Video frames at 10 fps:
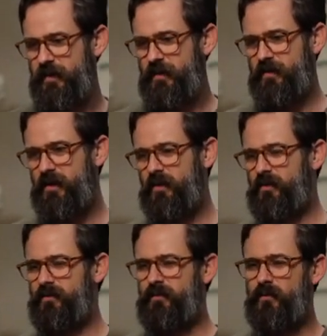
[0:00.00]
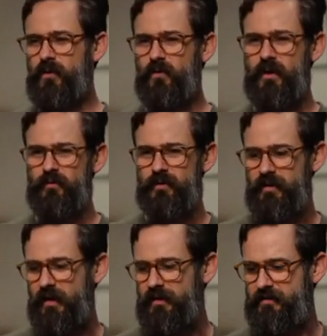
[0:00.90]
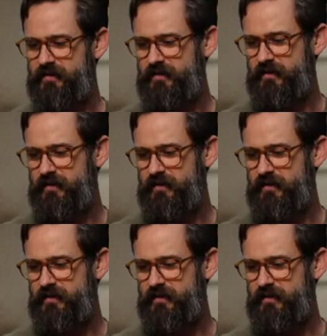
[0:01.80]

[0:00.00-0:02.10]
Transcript: and the color of the foreground realized.